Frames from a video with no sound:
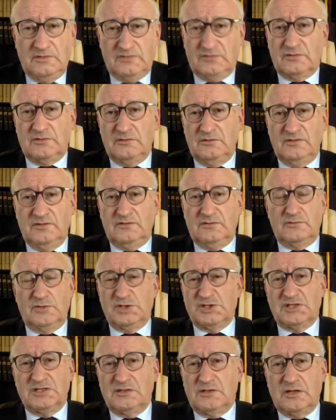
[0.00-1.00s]
this
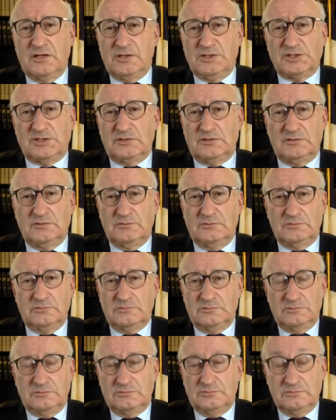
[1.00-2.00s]
Russian culture.
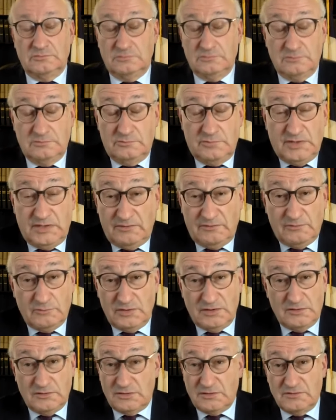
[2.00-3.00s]
By
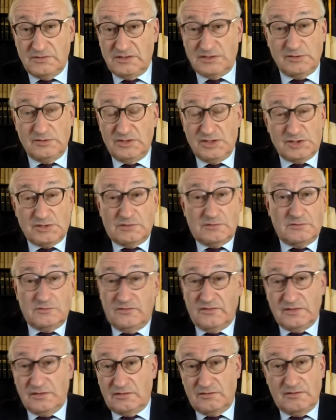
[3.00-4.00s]
the way, not only
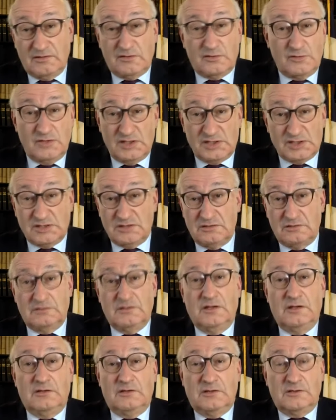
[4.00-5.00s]
traditional, the
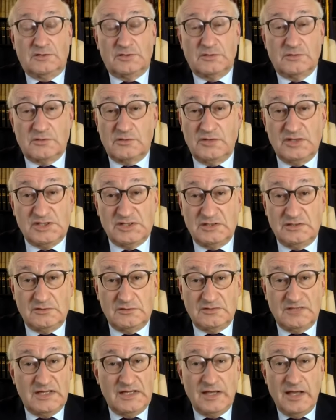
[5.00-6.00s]
creation, cultural
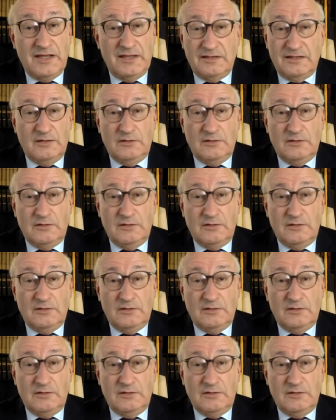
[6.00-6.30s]
creation today.